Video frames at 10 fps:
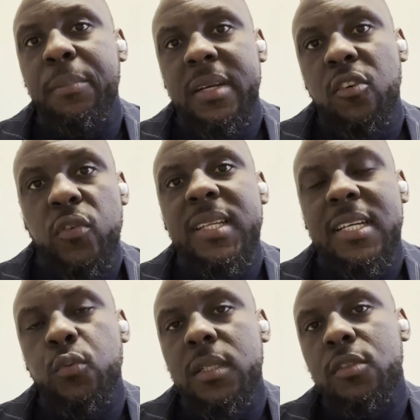rate
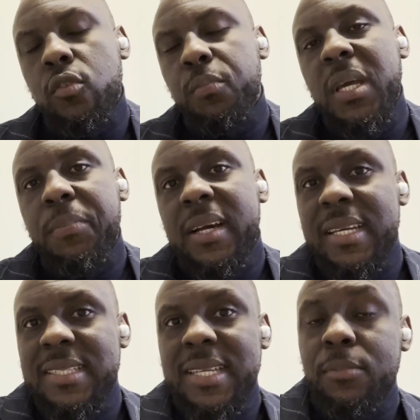at which it should pay back
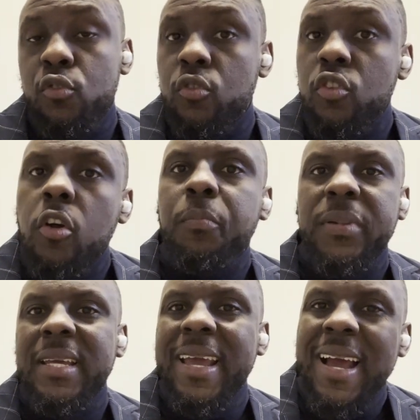its debt should not
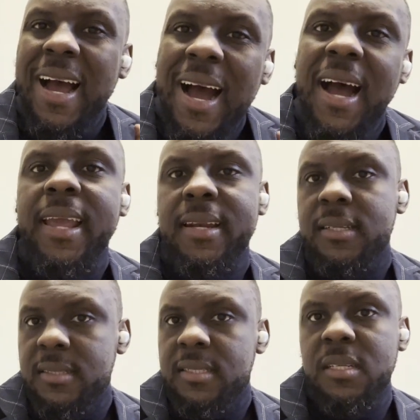be higher than
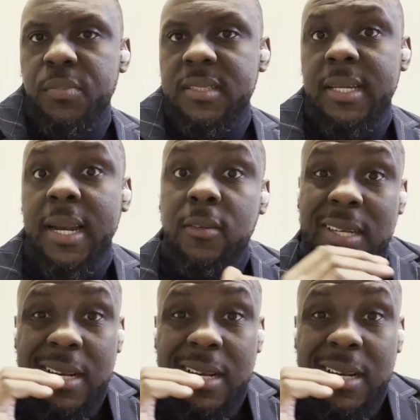60%. Now, South